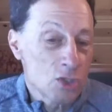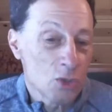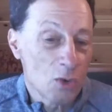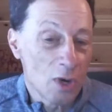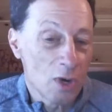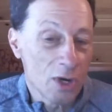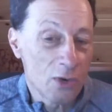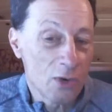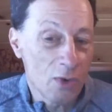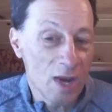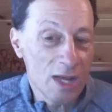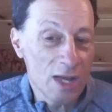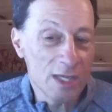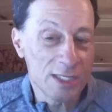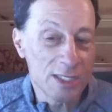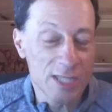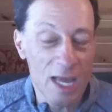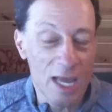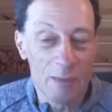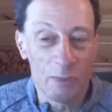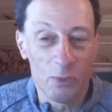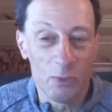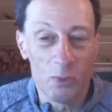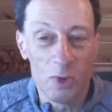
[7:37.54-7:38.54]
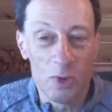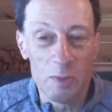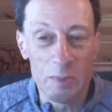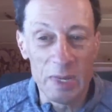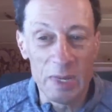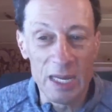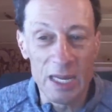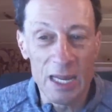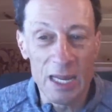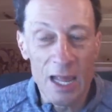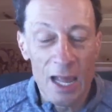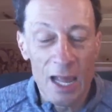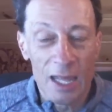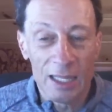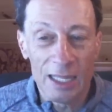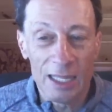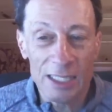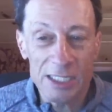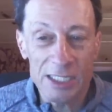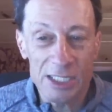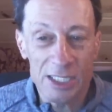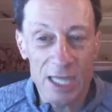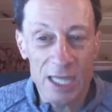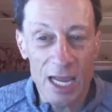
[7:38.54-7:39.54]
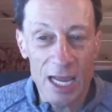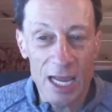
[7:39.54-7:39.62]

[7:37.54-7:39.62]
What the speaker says: So a great example would be, let's